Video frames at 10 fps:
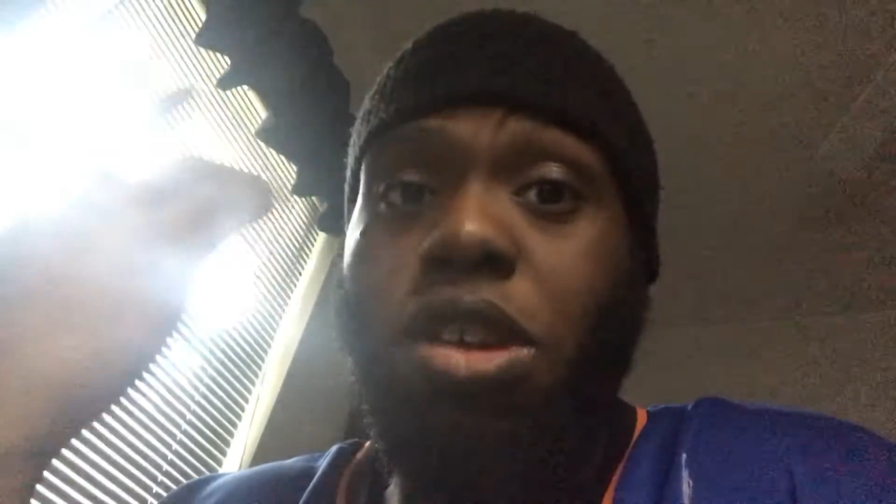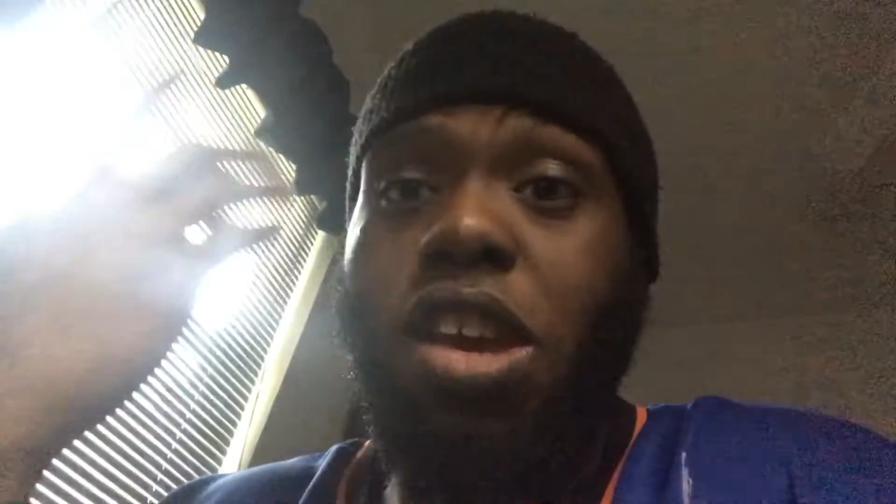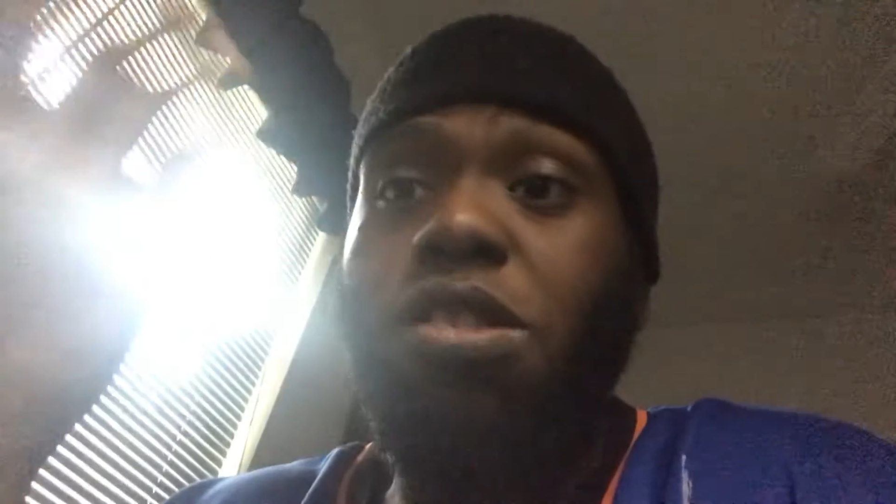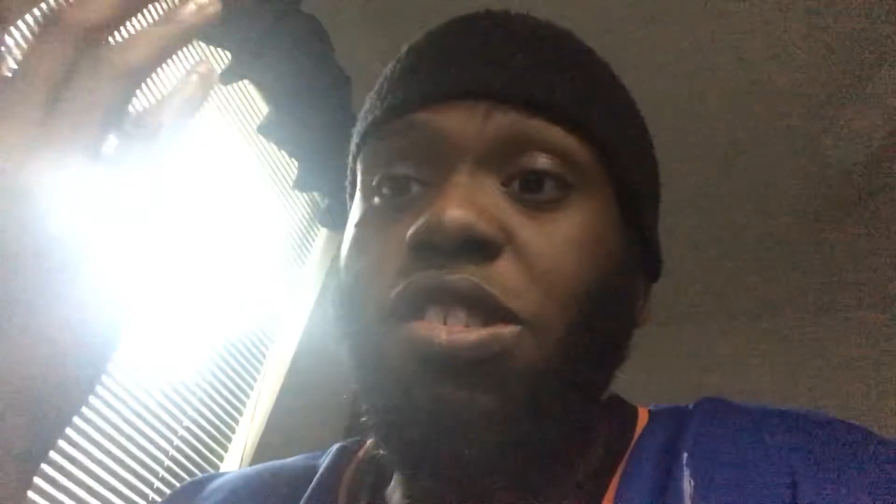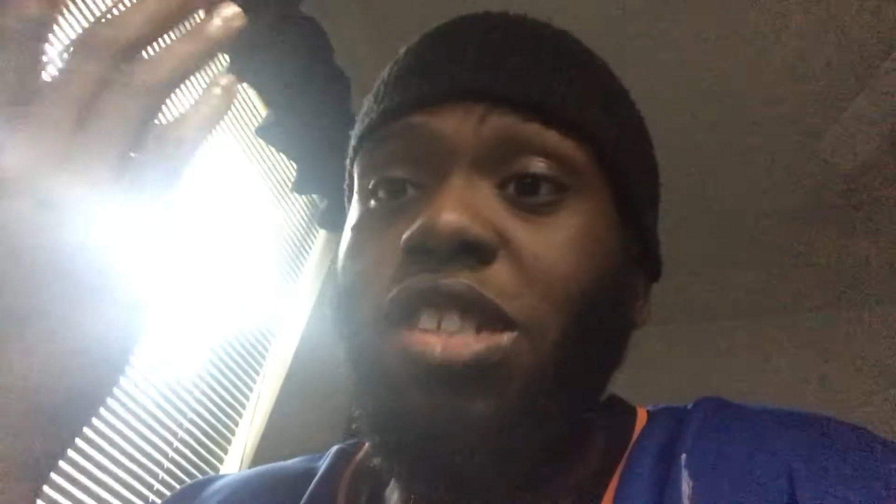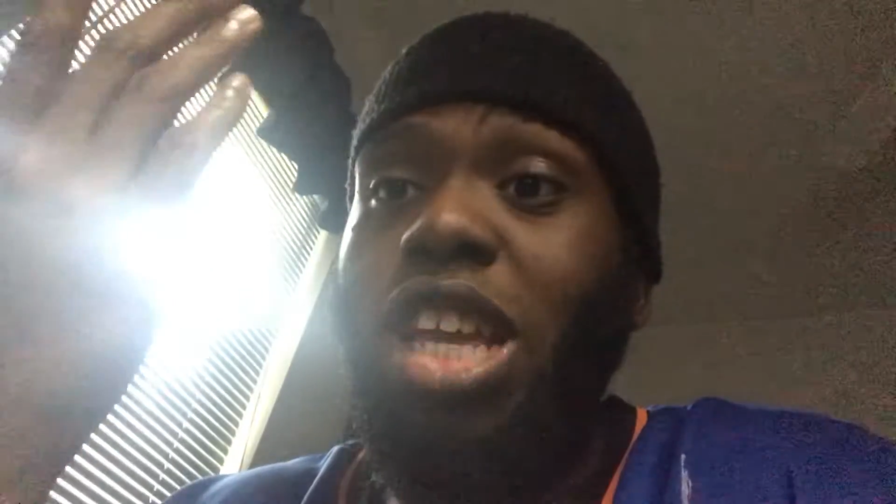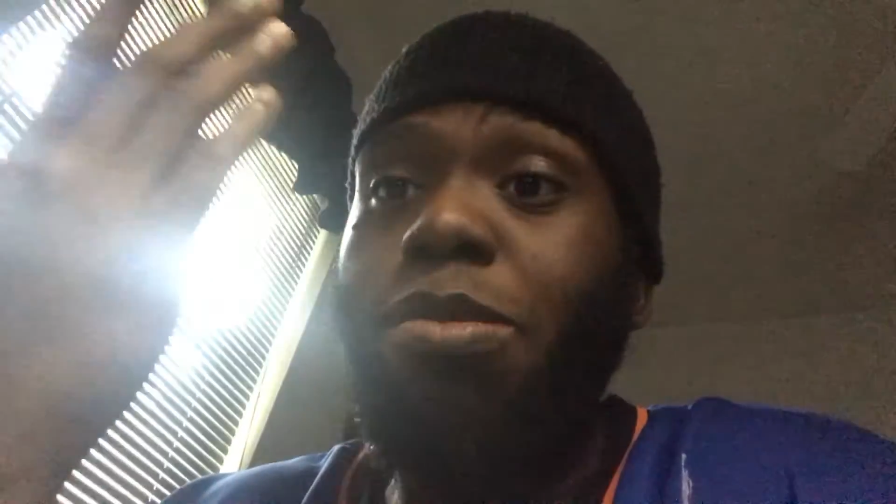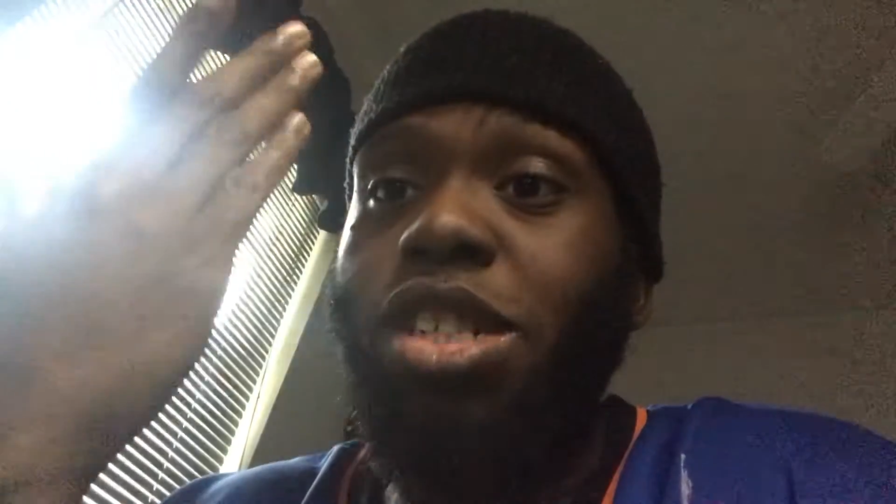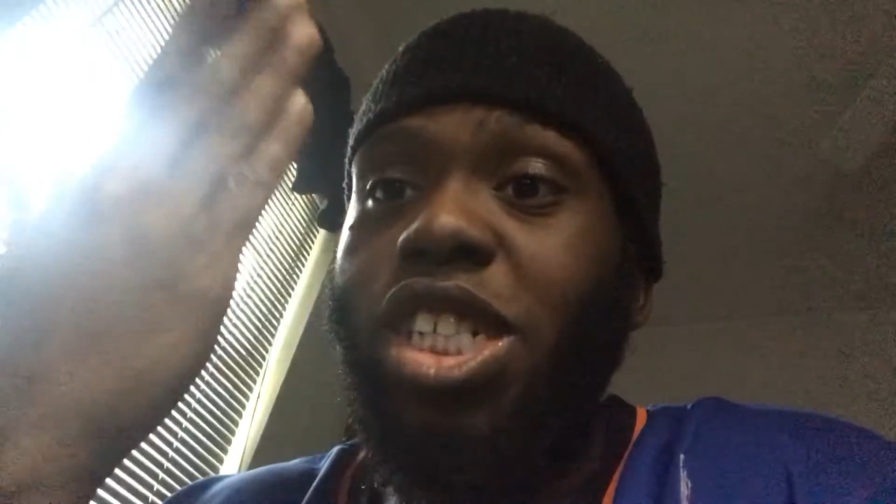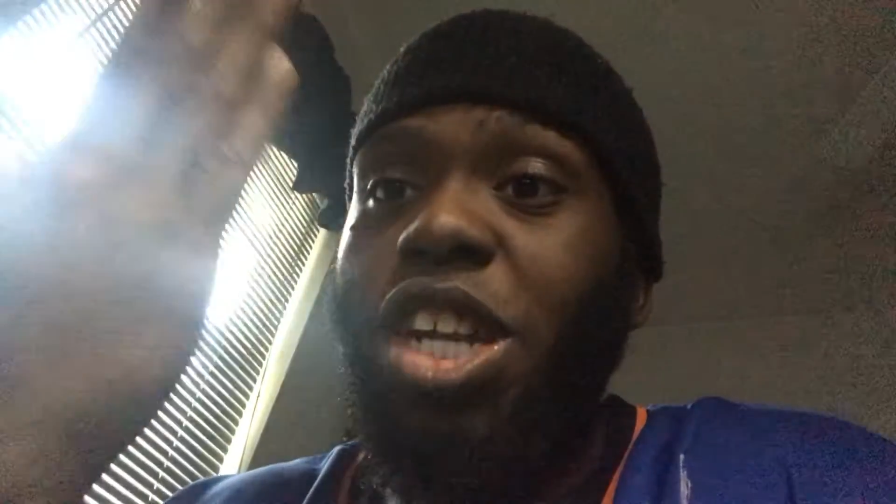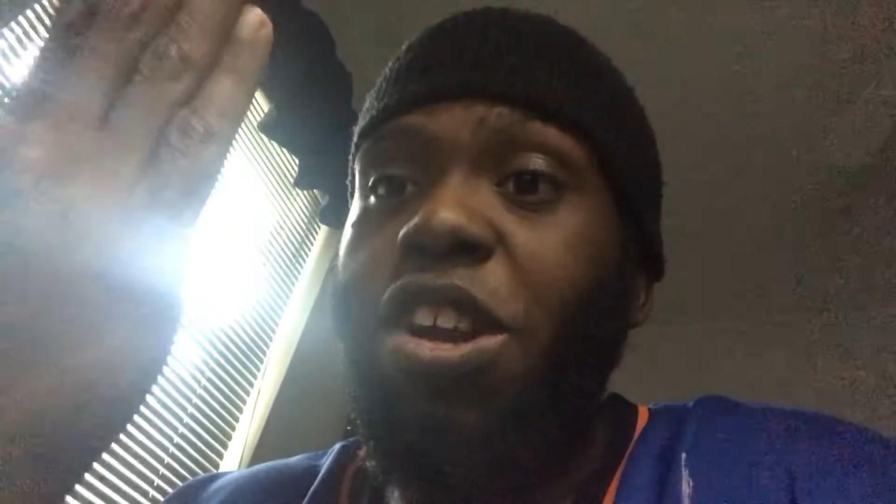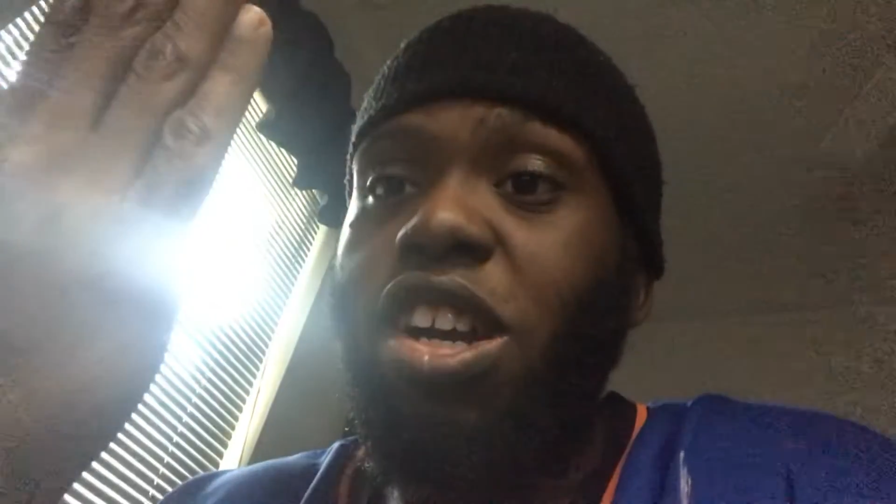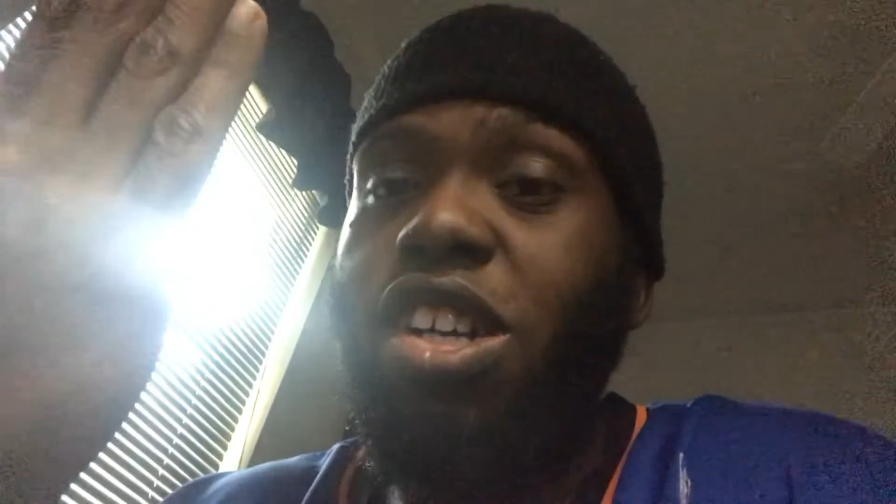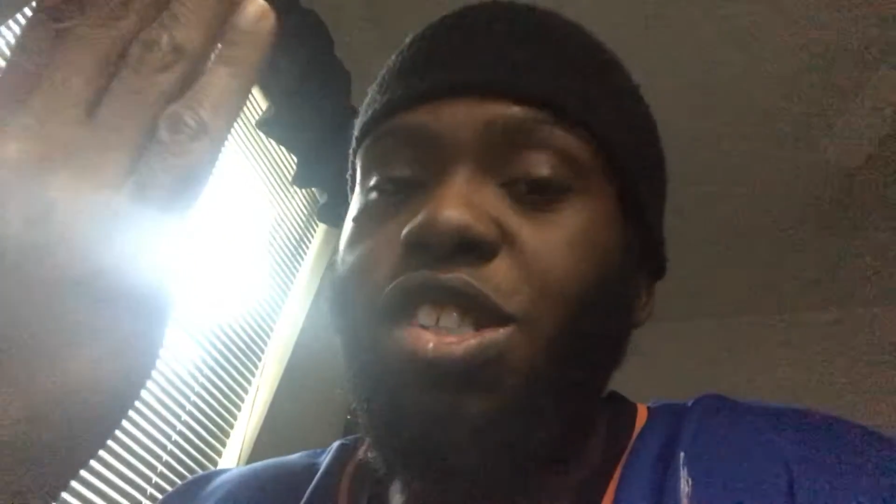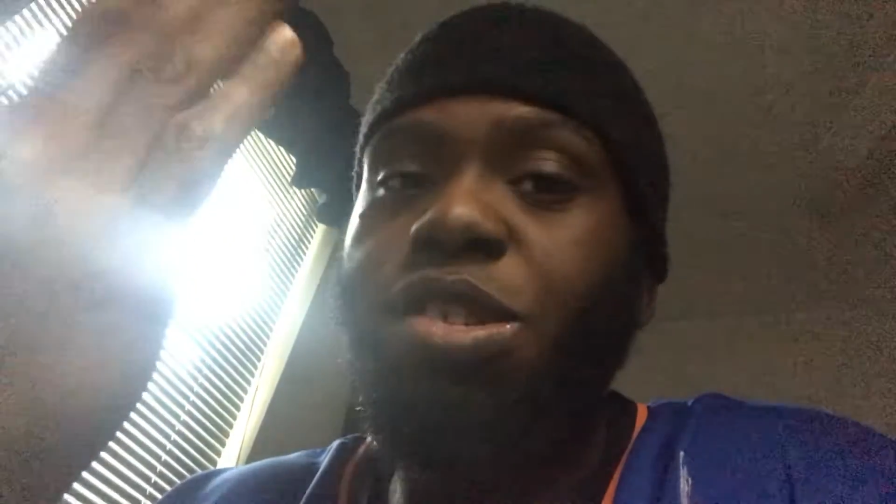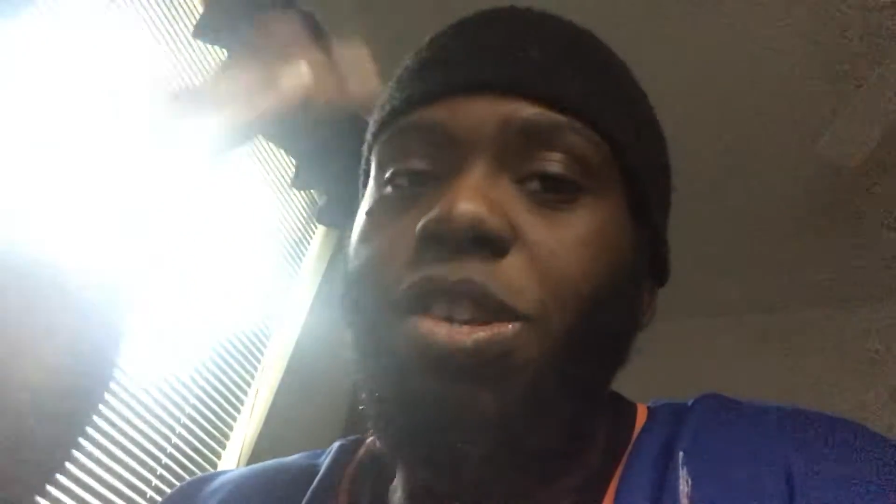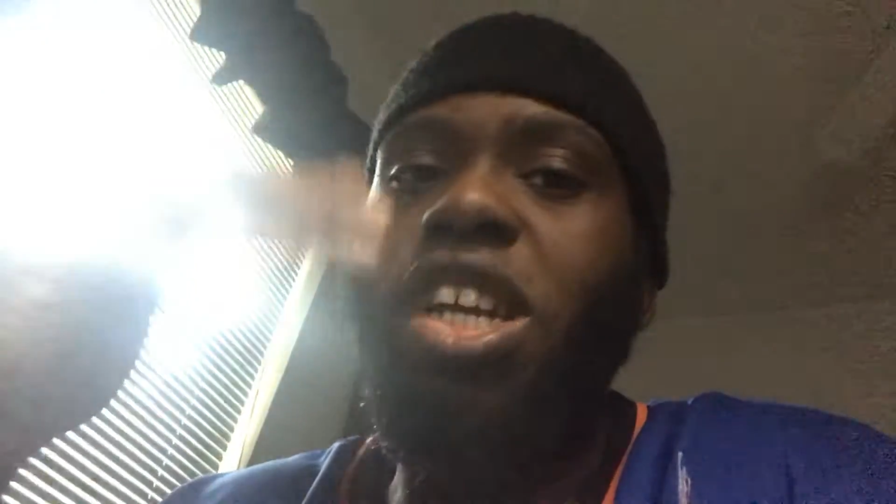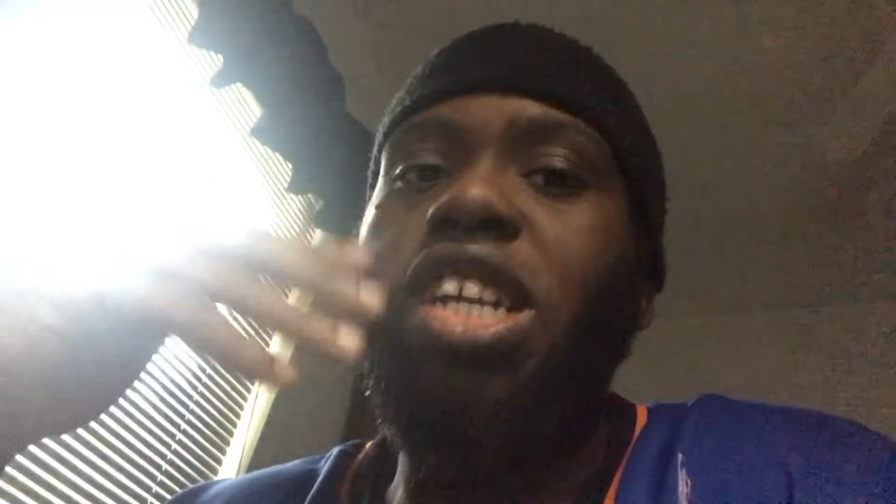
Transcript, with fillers: character's name is Cherry Hunter,